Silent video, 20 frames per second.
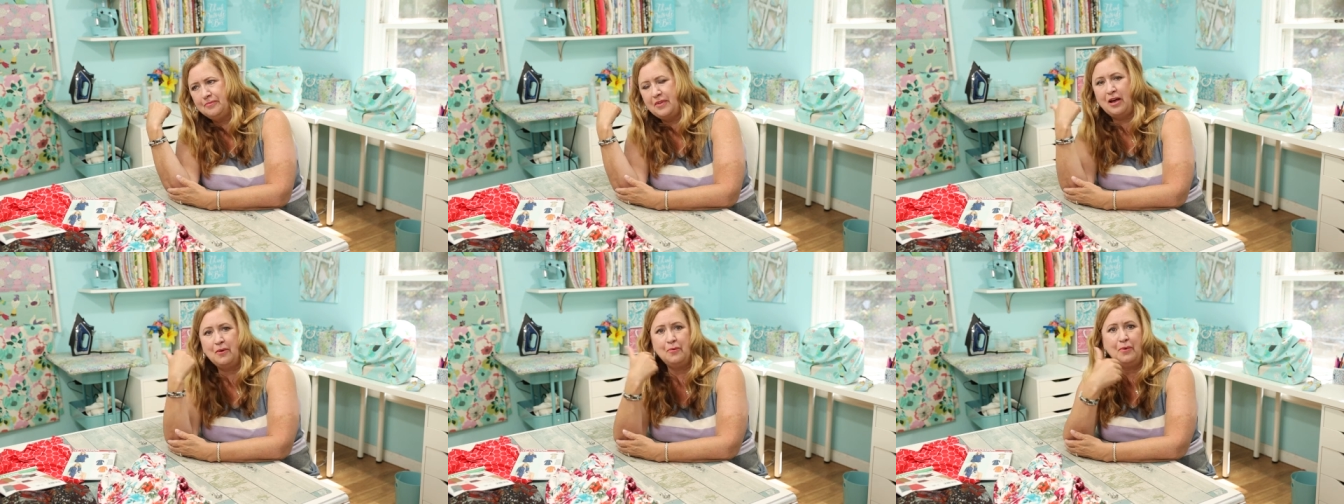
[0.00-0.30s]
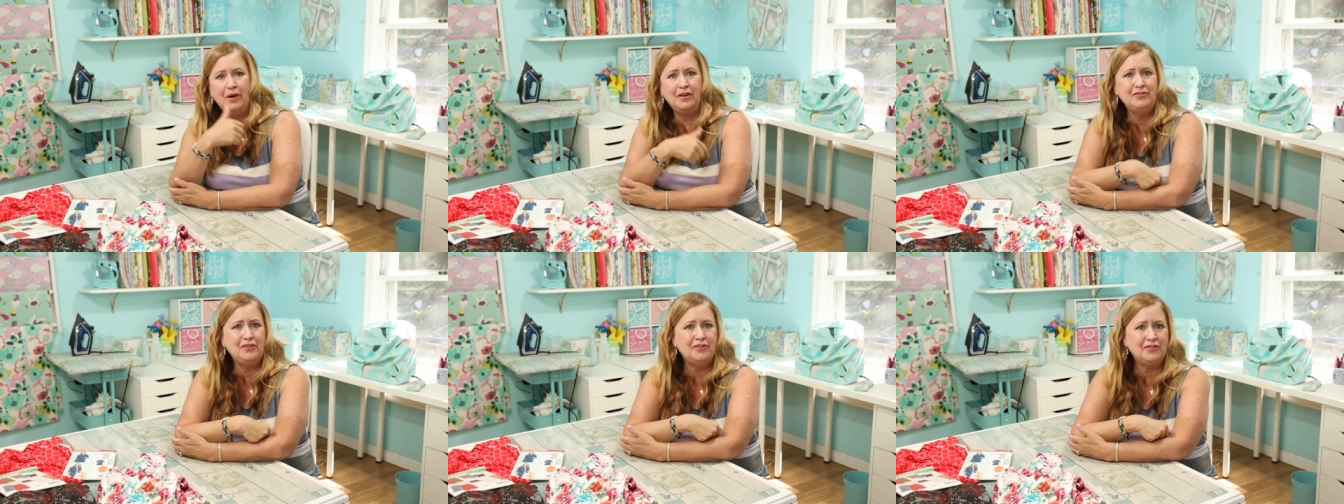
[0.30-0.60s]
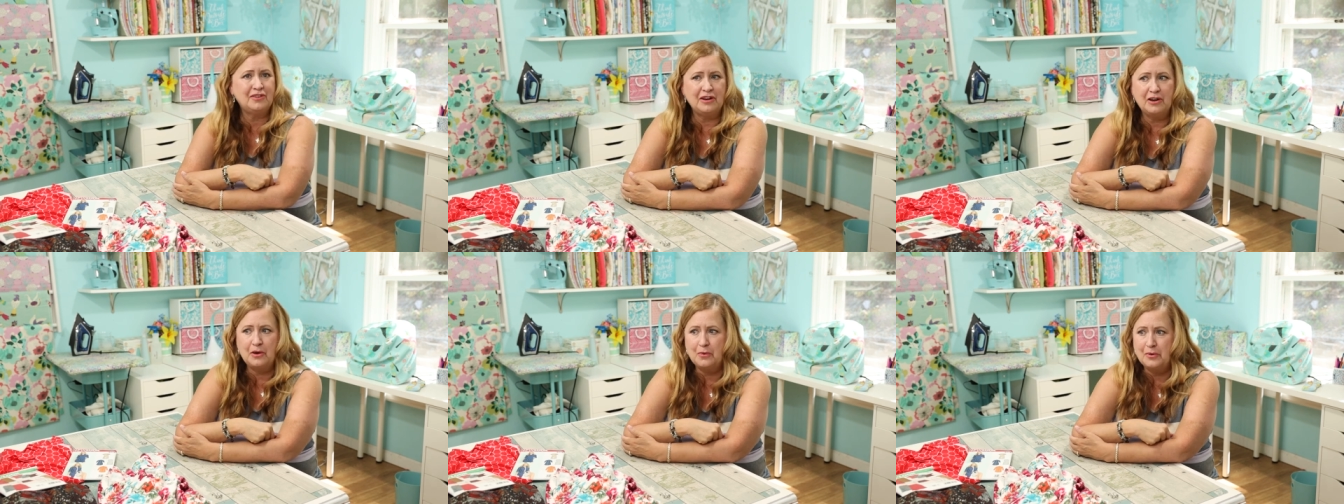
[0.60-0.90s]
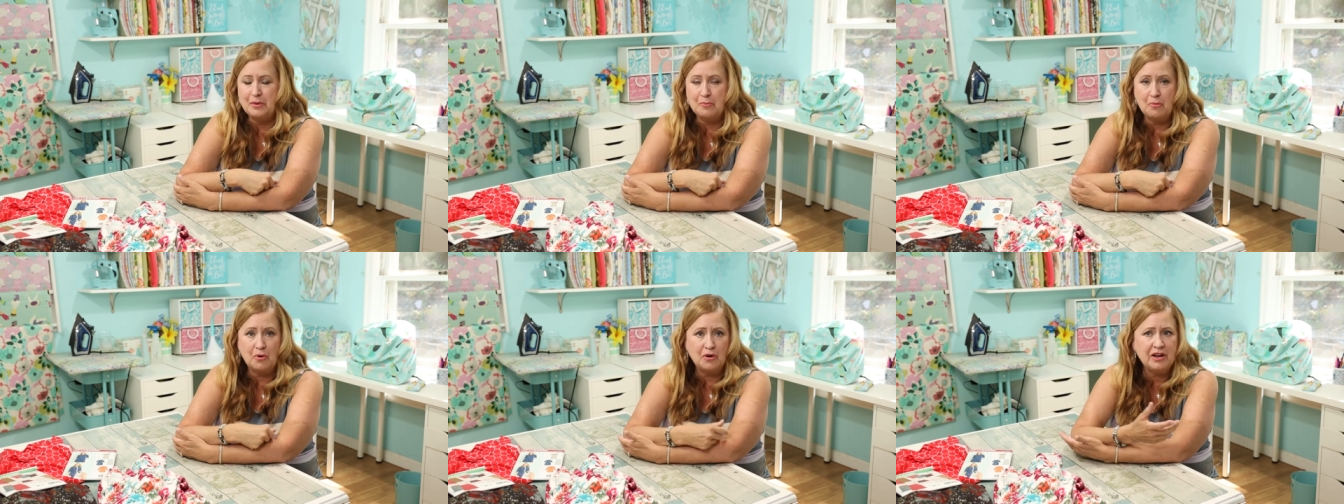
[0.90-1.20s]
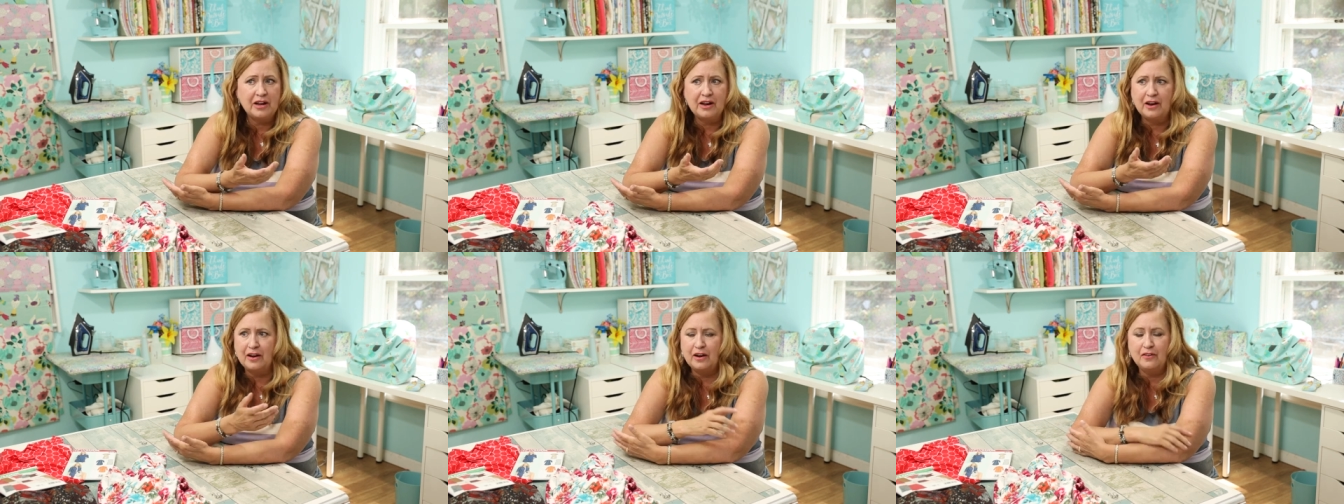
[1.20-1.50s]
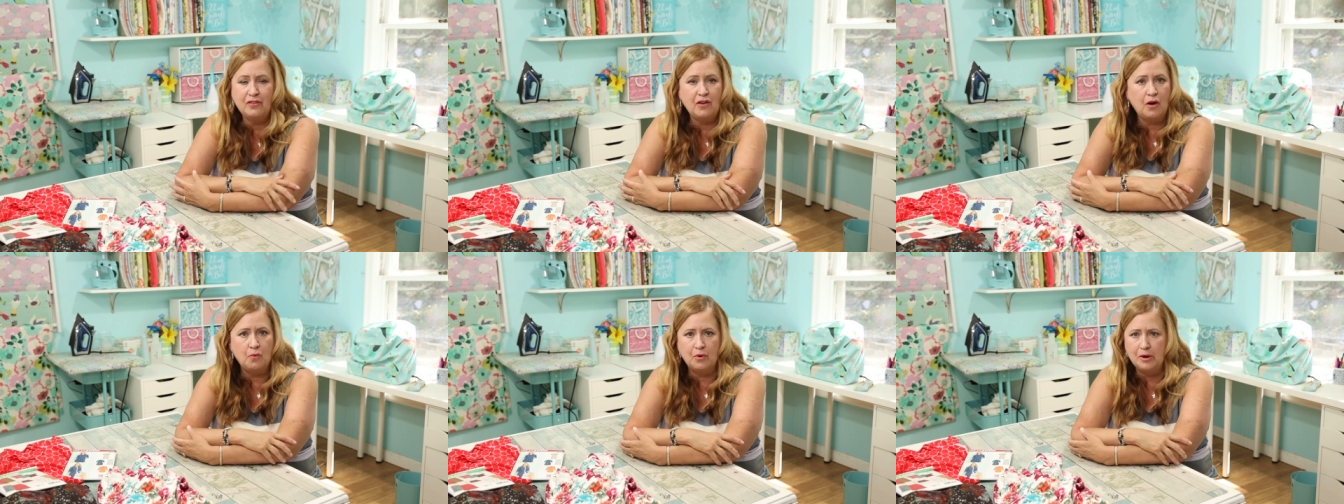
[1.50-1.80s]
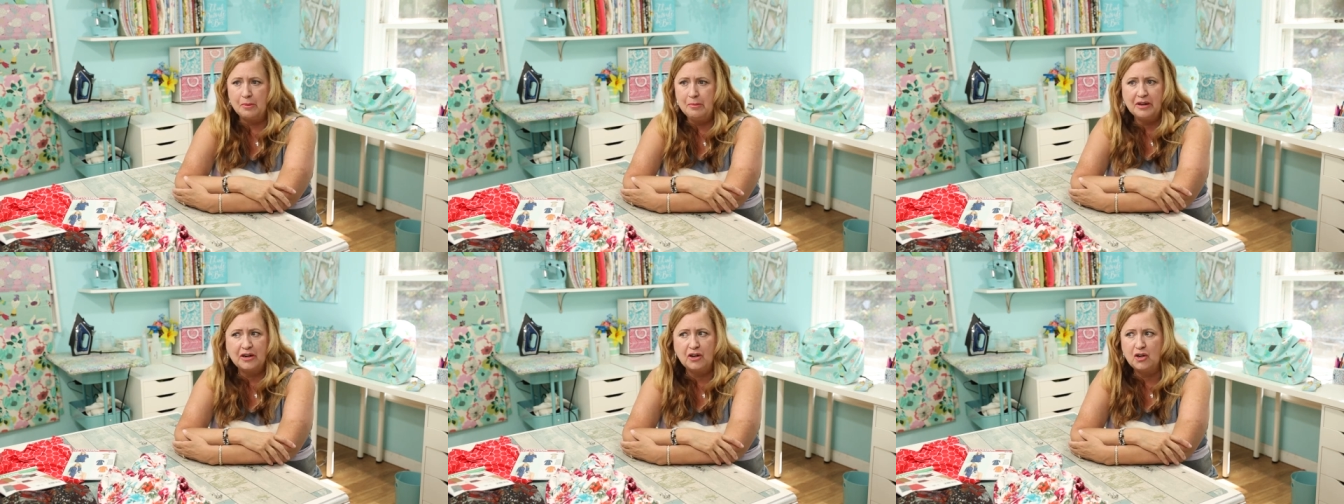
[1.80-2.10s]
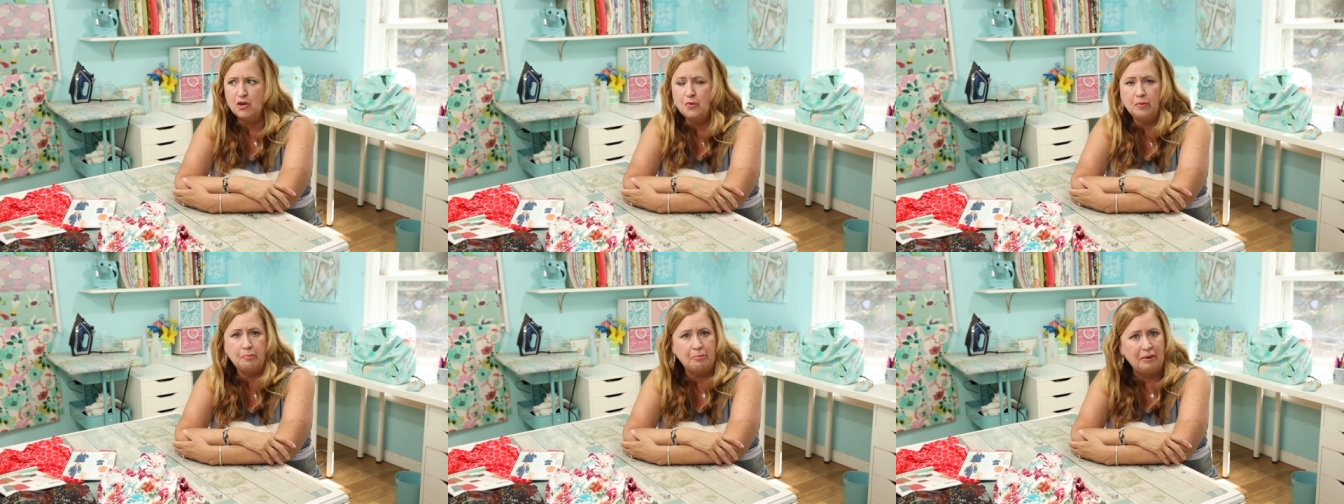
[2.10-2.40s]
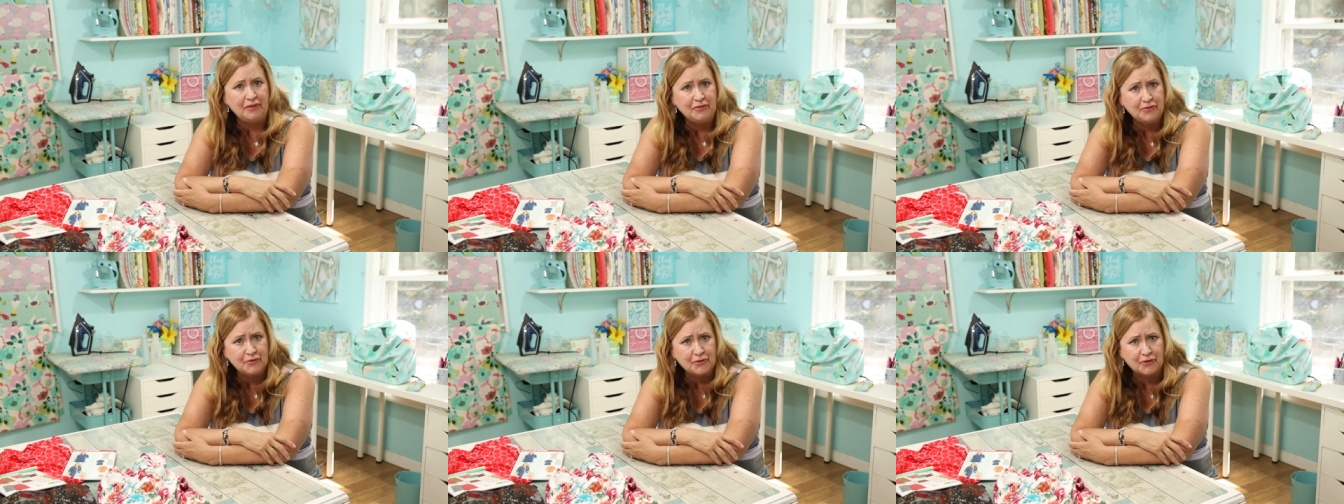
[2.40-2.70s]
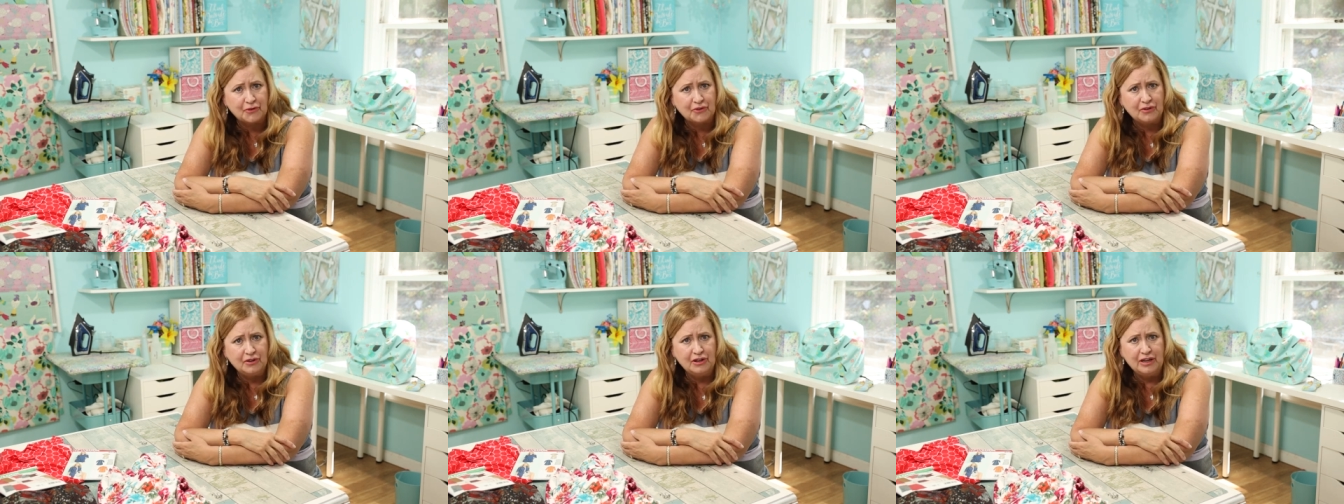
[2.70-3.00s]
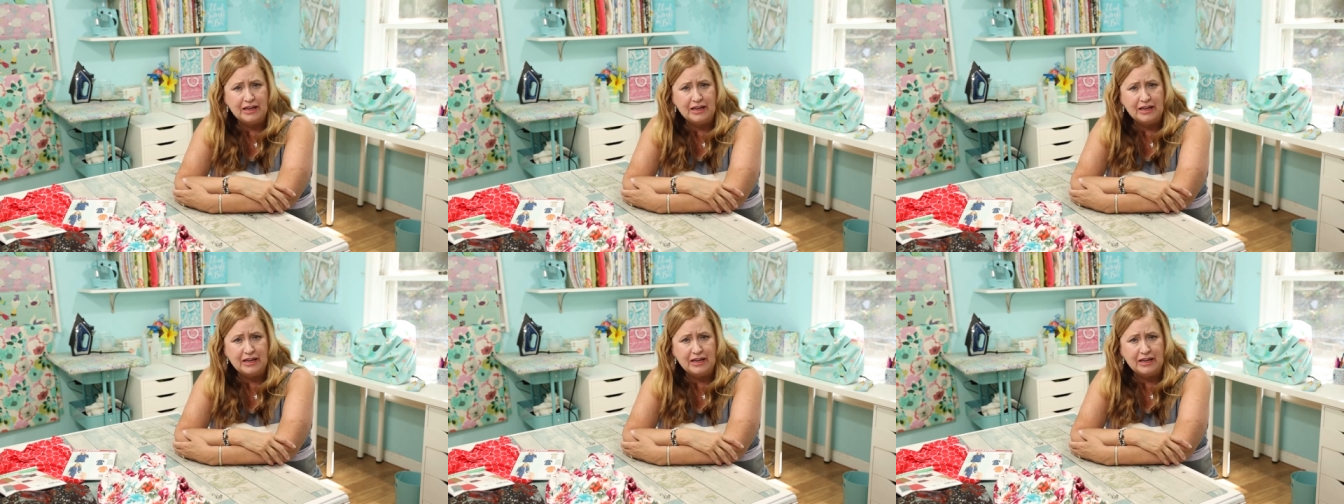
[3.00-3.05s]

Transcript: I was just going to go in the morning and I thought, what am I going to do with Buster?